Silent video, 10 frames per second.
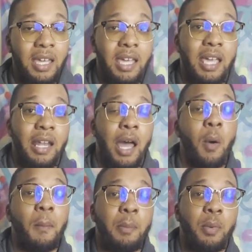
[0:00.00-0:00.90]
And I
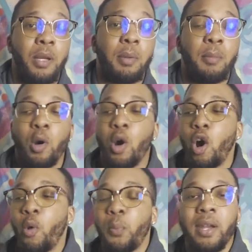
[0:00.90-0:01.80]
want people to be more
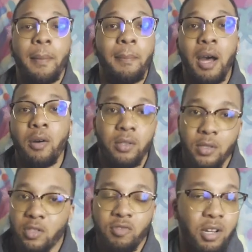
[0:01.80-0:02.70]
open about their
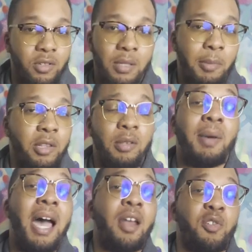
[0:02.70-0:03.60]
struggles, about their
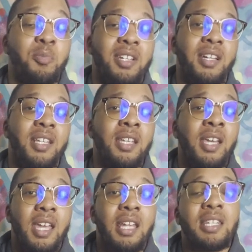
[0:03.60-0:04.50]
battles, because
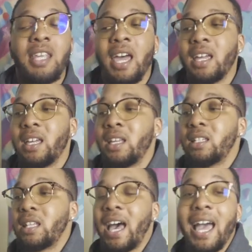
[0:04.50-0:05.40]
it's that
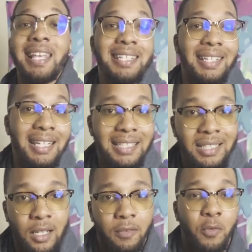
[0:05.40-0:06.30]
it's that
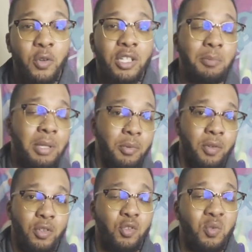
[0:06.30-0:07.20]
isolation that forces people
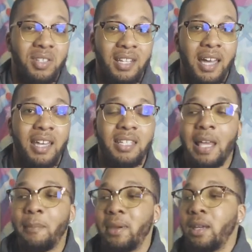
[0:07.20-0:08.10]
to suicide. It's
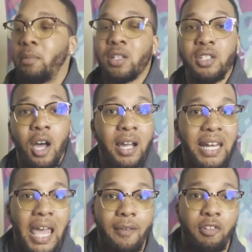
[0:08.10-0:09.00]
not being able to talk,
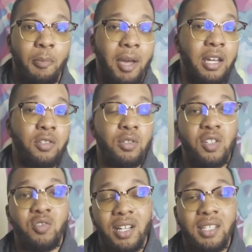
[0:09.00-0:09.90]
not having nobody that you can
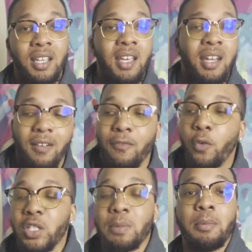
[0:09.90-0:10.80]
trust, that
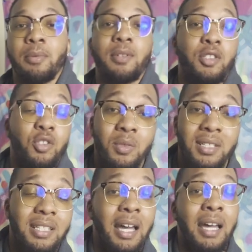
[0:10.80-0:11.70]
forces people to
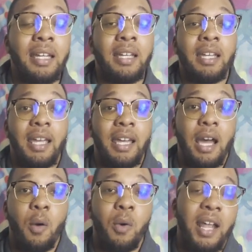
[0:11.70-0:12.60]
suicide. And
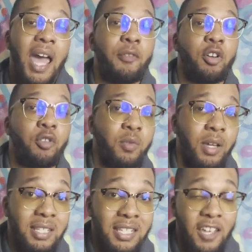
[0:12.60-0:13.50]
I want to have a,
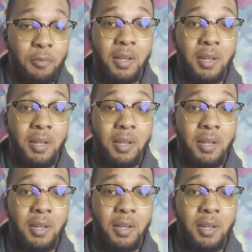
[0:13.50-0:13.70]
a safe